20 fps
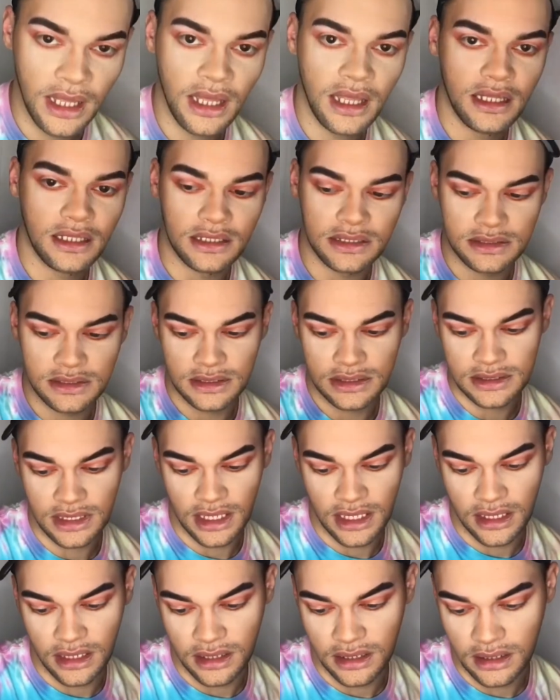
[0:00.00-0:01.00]
This is
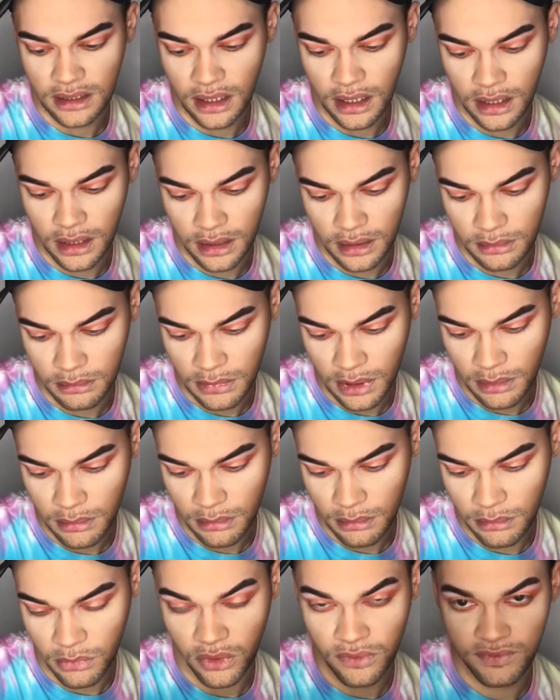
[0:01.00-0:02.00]
a
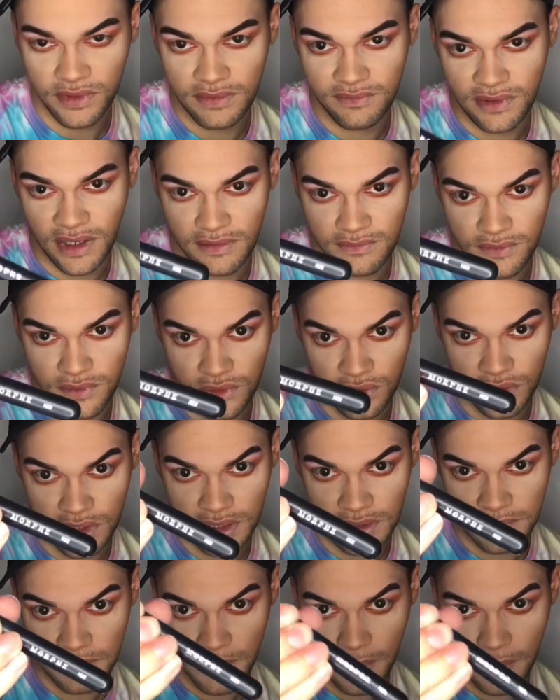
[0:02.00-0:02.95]
Morphe 530.